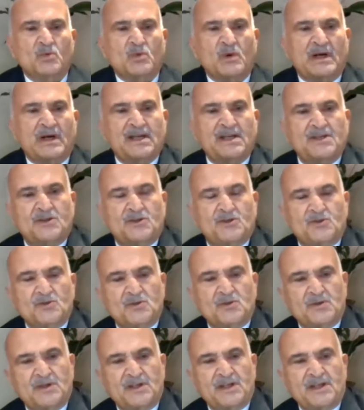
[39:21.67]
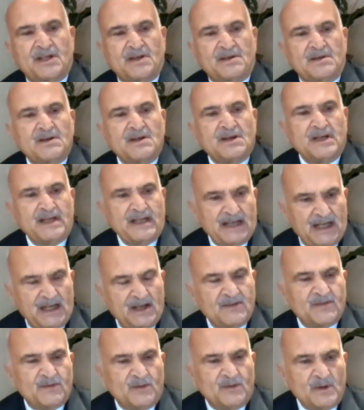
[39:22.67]
one to the
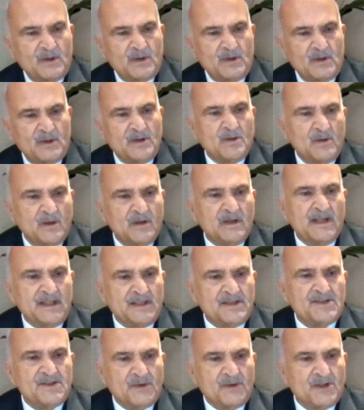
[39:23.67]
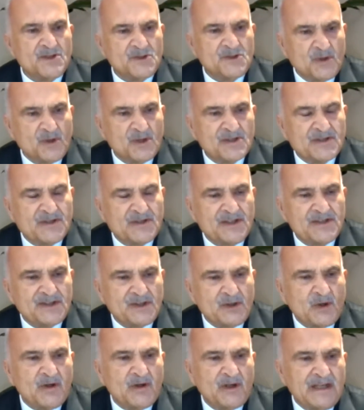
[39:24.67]
Gulf with all its resources,
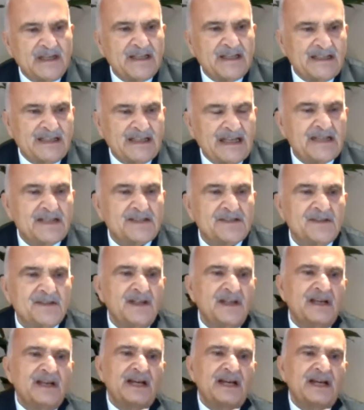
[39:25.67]
oil and gas,